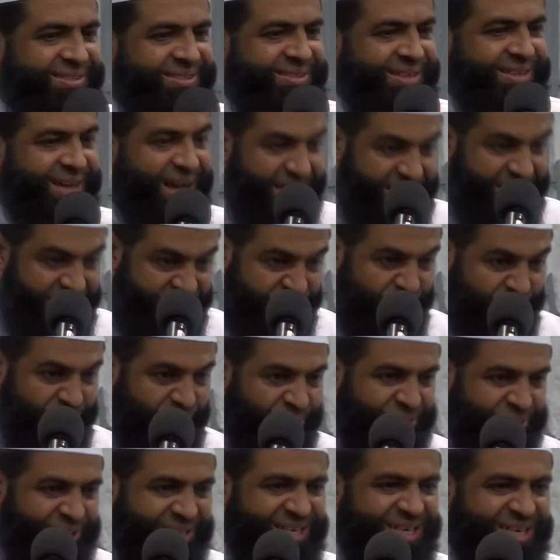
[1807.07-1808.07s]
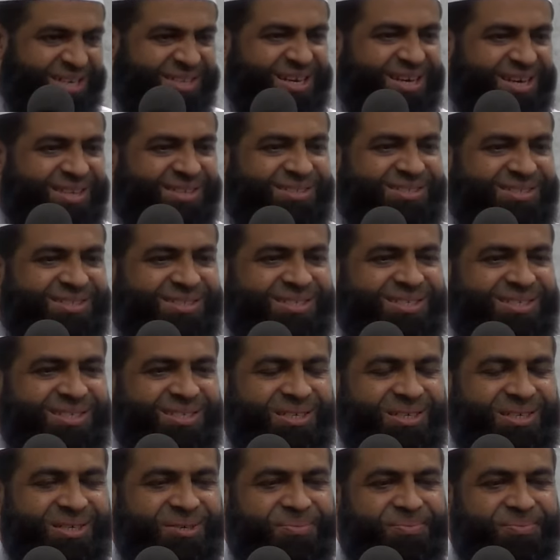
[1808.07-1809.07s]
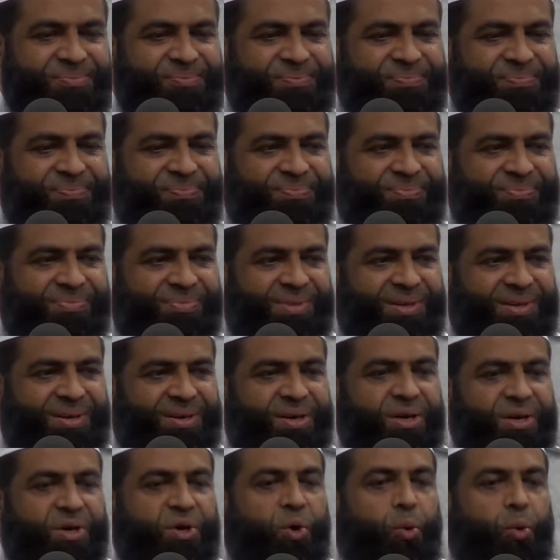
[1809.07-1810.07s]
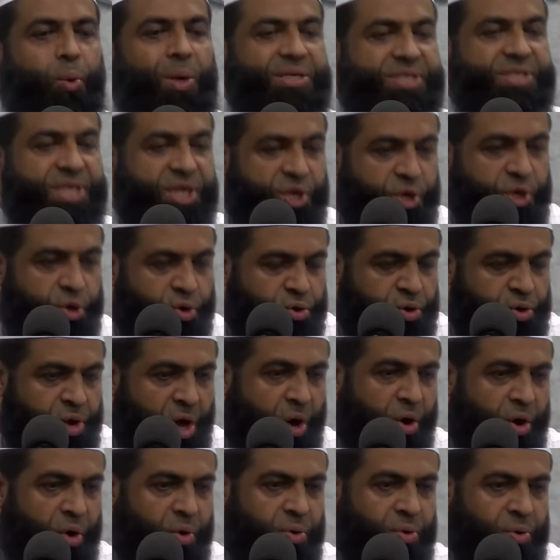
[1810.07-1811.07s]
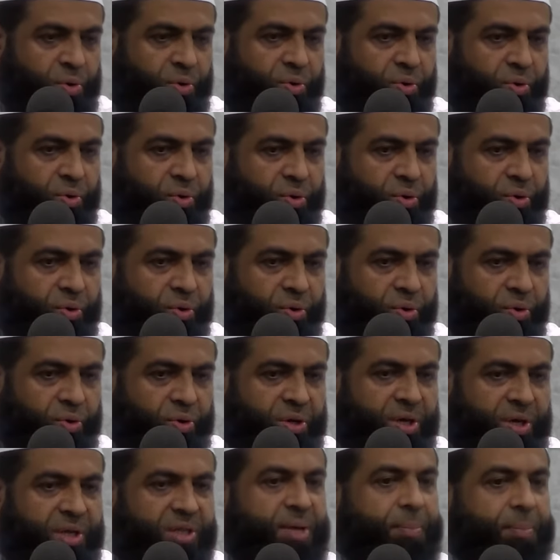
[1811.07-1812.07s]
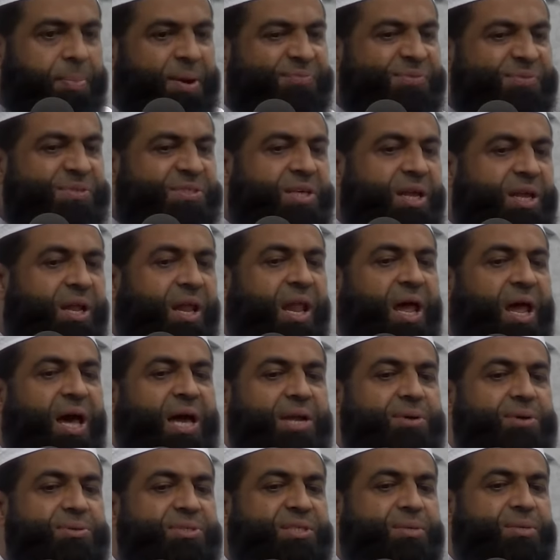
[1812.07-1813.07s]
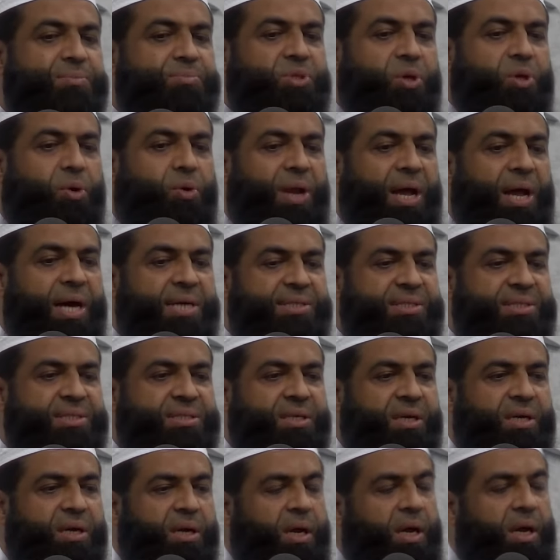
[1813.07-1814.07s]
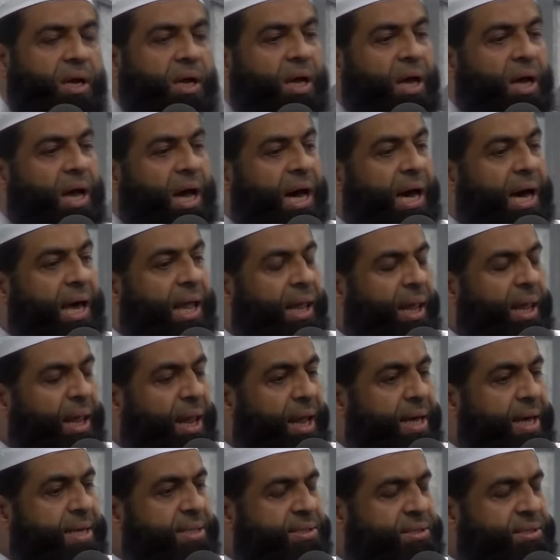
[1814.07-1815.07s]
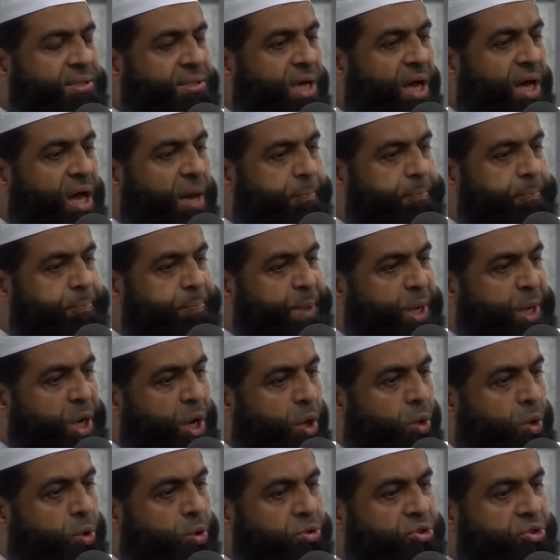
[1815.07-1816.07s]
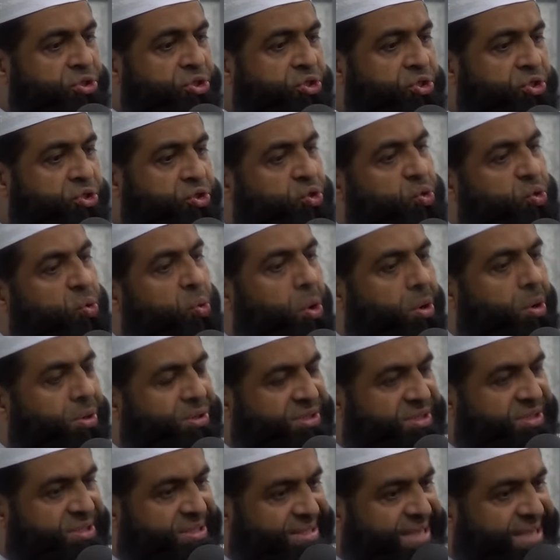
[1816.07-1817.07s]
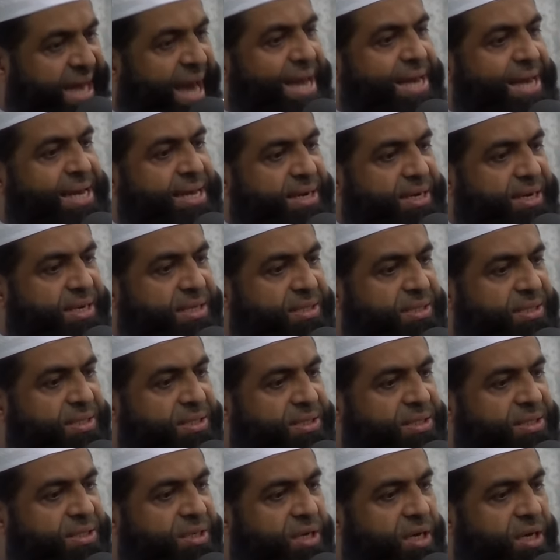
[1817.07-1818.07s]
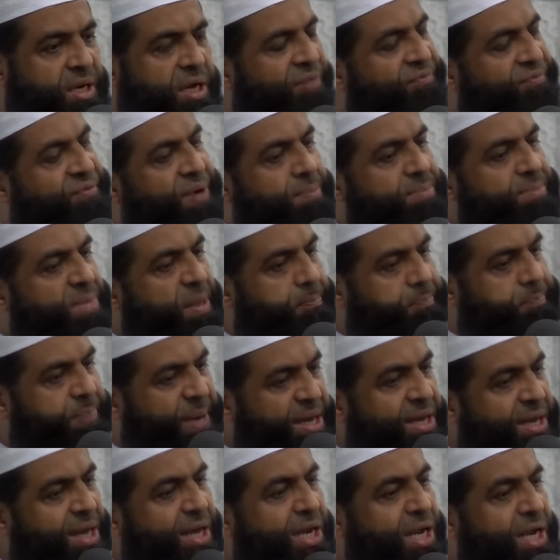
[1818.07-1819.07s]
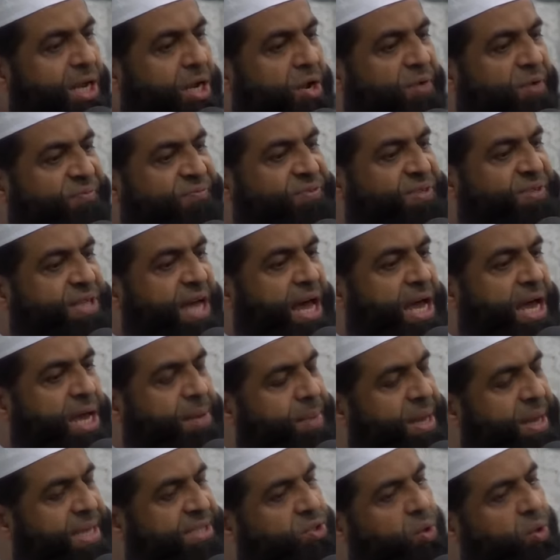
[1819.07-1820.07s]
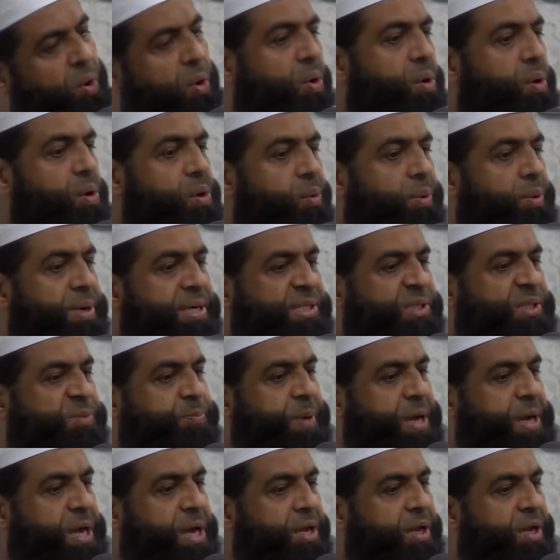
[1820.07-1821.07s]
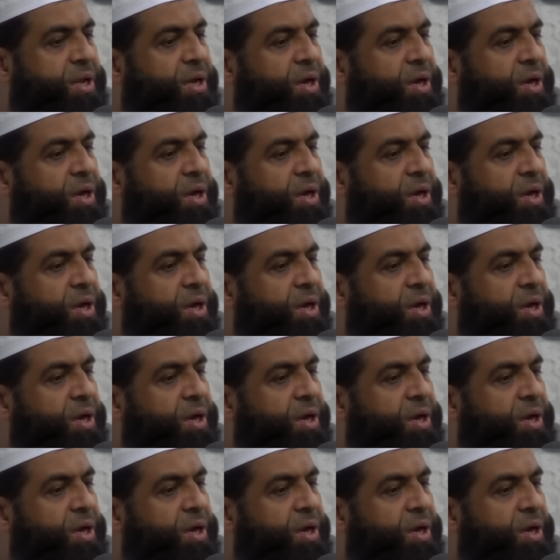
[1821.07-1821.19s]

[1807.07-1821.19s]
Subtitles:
I need to know the details. Well, did you know the Prophet sallallahu alaihi wasallam told us Allah's approach towards tyrants from the beginning of time has always been